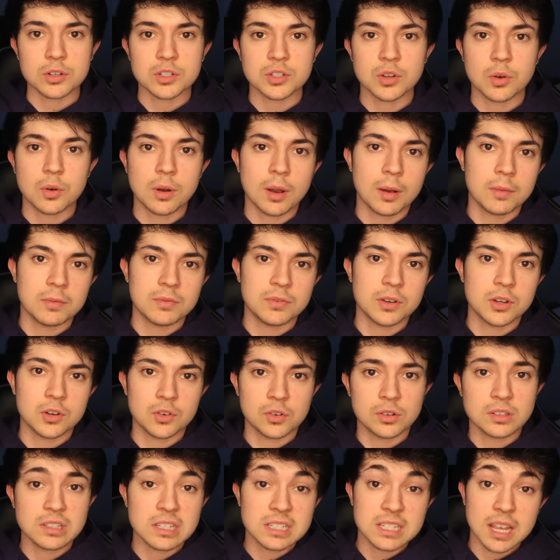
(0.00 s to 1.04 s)
So I'm
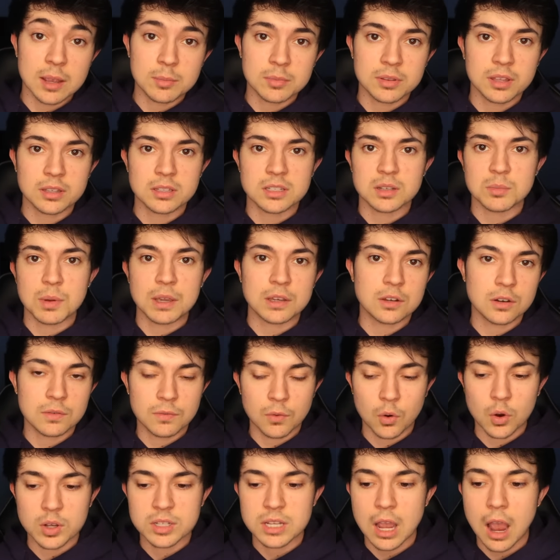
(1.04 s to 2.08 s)
figuring the same thing to make your
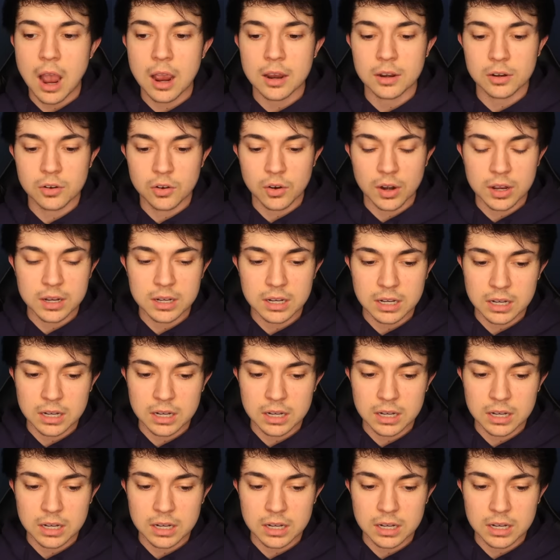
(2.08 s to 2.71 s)
voice higher, right?